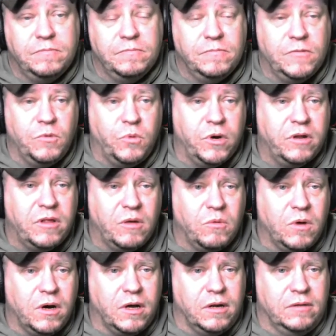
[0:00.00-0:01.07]
what do they
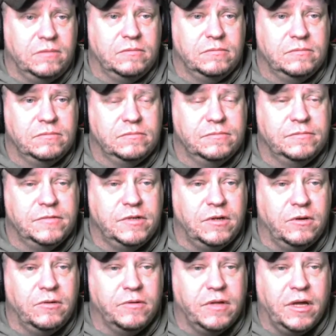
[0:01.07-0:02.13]
want? You
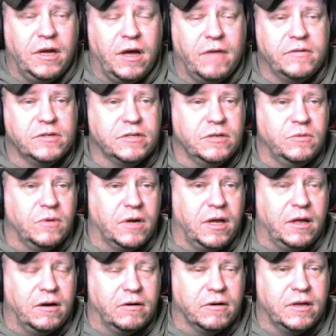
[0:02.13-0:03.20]
know, they obviously want
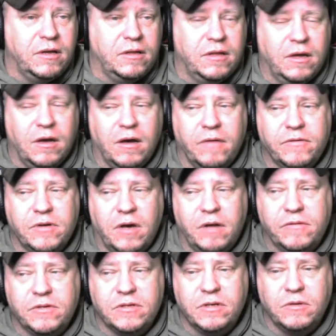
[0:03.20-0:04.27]
anarchy. They
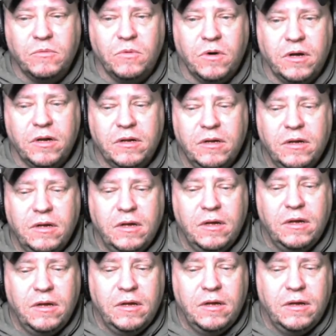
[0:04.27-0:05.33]
obviously want,
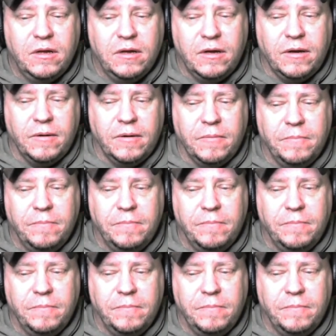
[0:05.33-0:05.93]
they